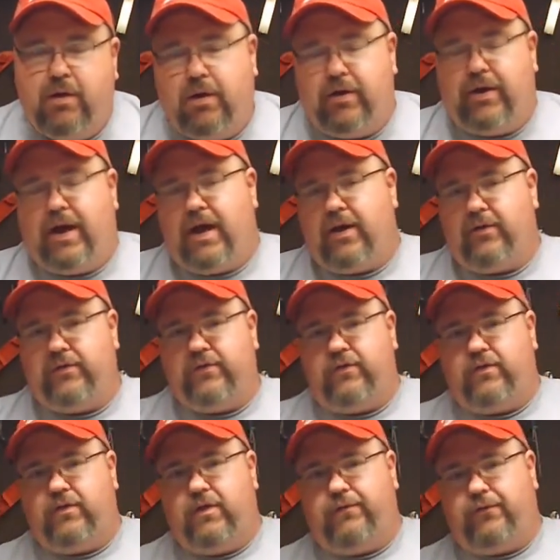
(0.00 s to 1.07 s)
Now how does
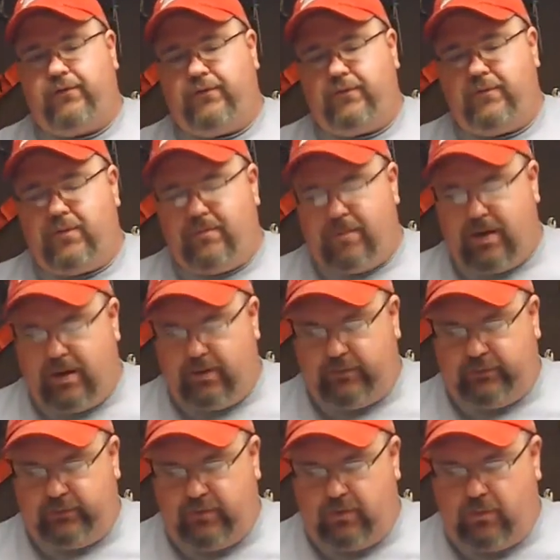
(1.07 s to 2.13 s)
this differ from the mild
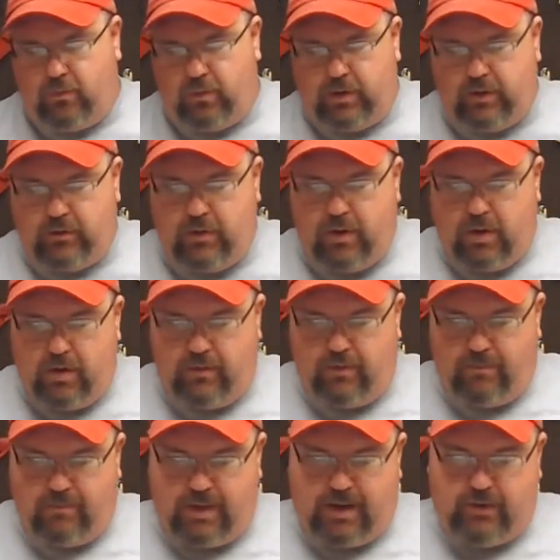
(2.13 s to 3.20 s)
steel? Well, the
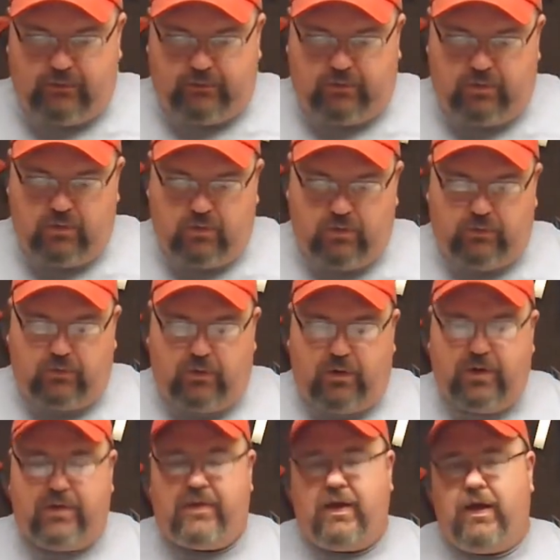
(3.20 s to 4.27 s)
mild steel is going
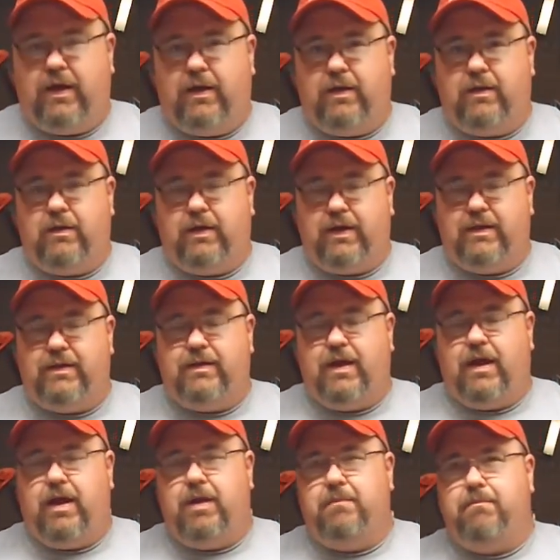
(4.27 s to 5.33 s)
to
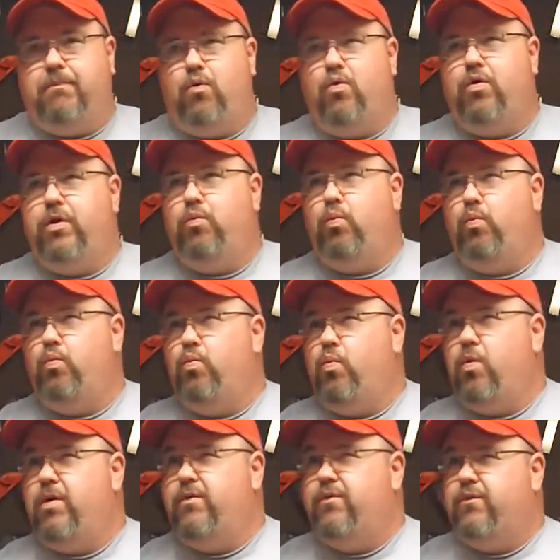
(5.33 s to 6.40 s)
contain
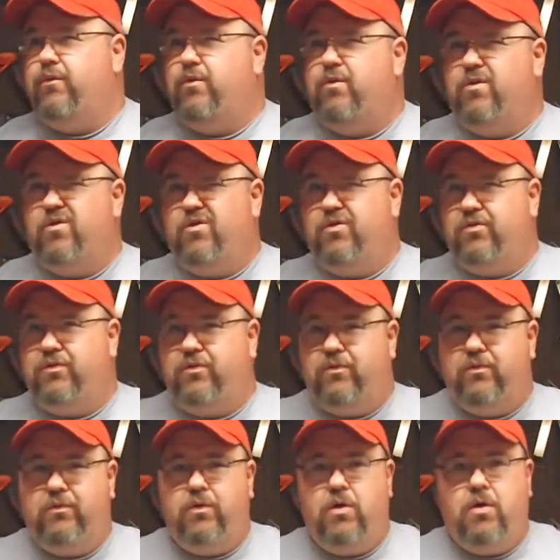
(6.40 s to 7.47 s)
0.14
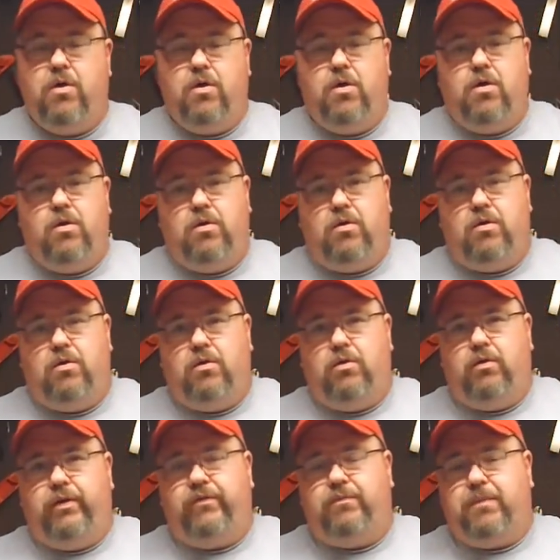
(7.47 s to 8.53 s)
to,
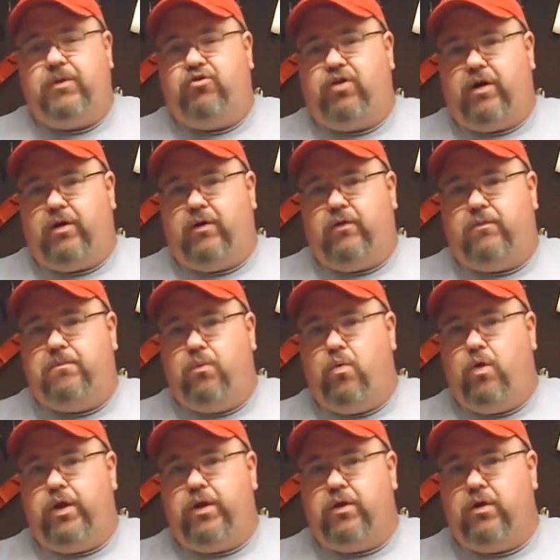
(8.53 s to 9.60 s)
let's be generous,
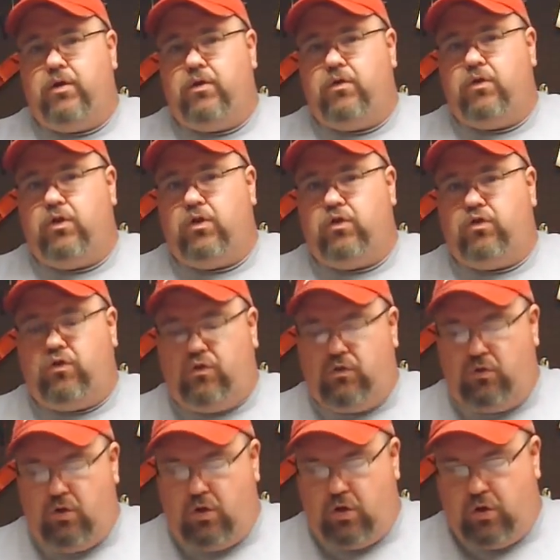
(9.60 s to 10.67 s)

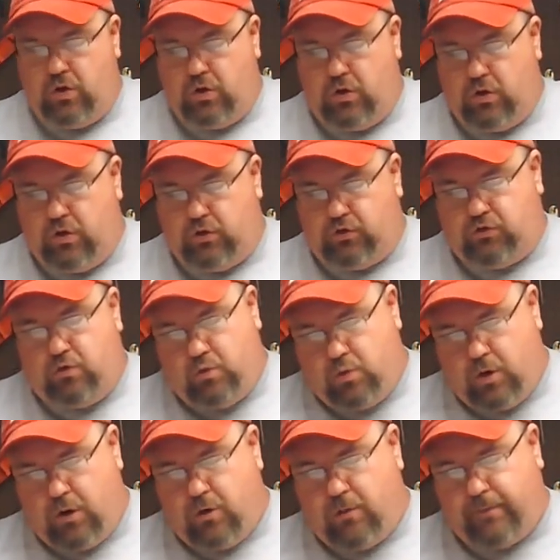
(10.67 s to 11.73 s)

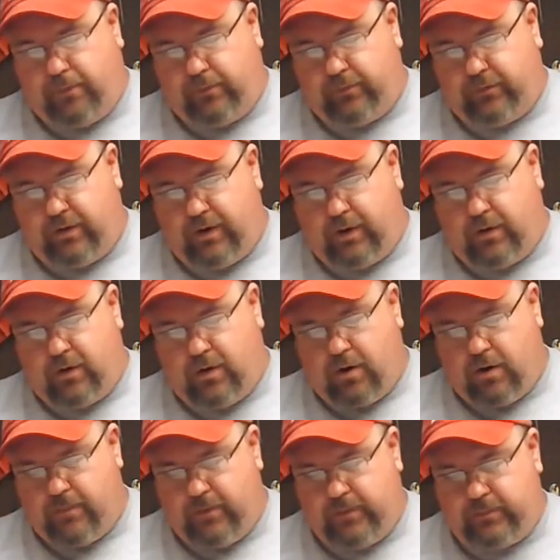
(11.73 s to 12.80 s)
0.20%
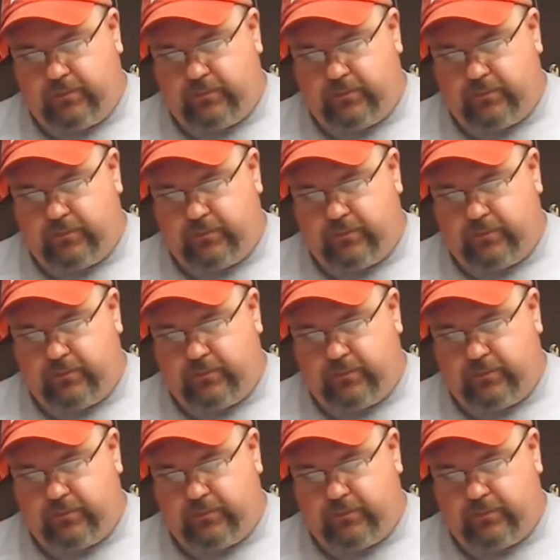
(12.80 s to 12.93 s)
carbon.